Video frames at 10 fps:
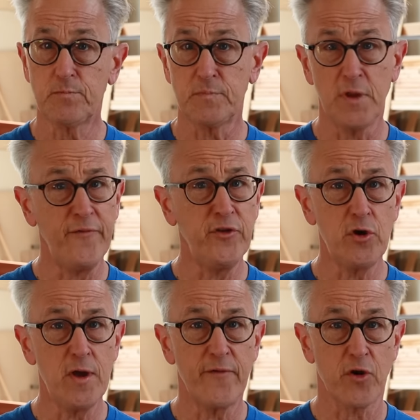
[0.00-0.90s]
Now if you
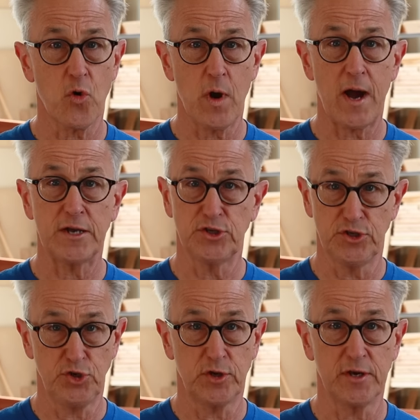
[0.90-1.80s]
don't have a garage
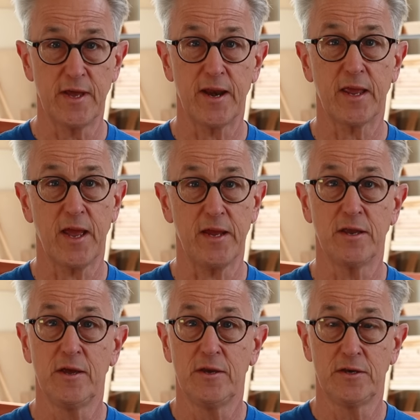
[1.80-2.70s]
that you can dedicate
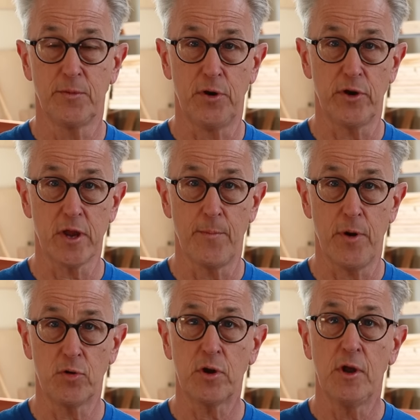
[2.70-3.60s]
to building a
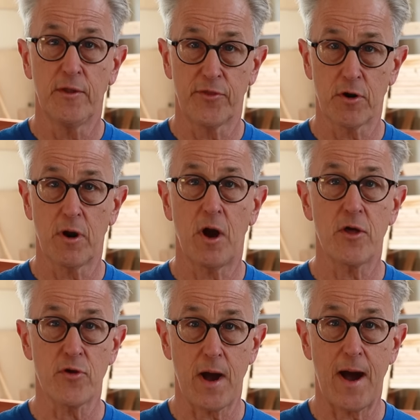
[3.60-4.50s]
boat, there are
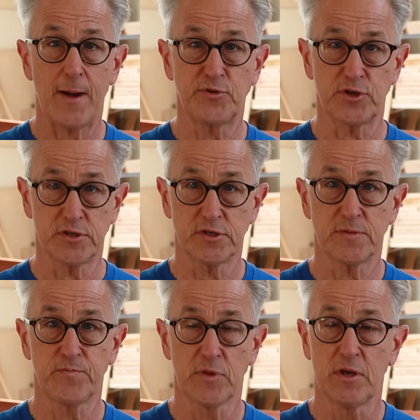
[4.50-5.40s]
other options.
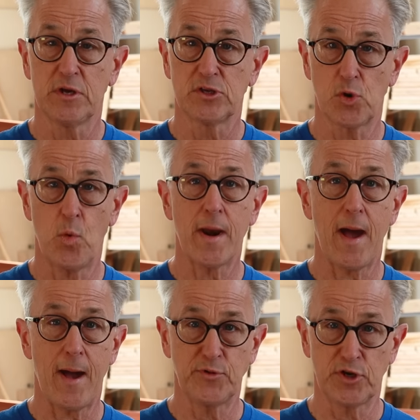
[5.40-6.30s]
So one
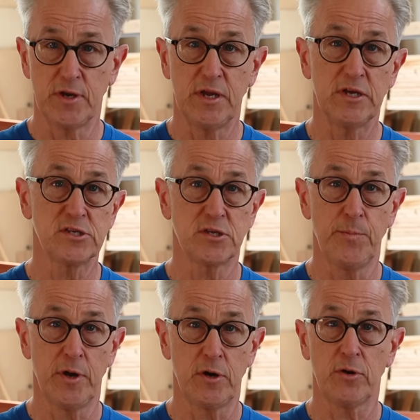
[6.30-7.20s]
option is to
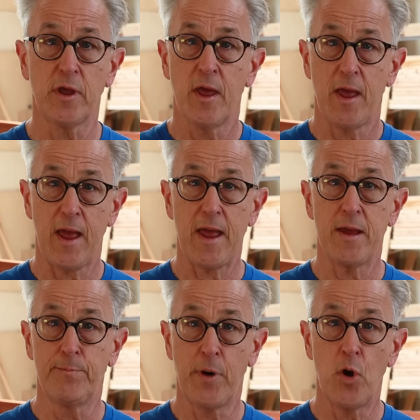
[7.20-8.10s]
build
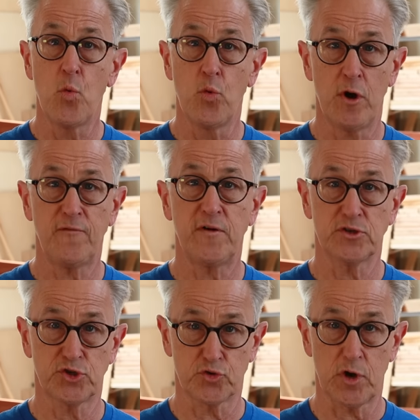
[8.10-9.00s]
a bow roof
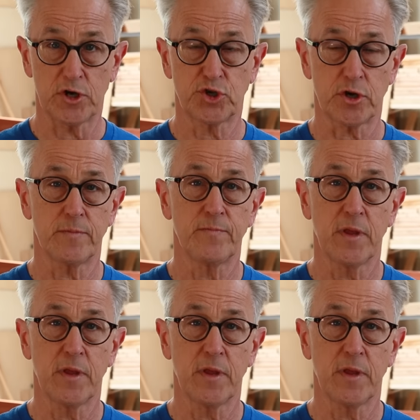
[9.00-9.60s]
structure.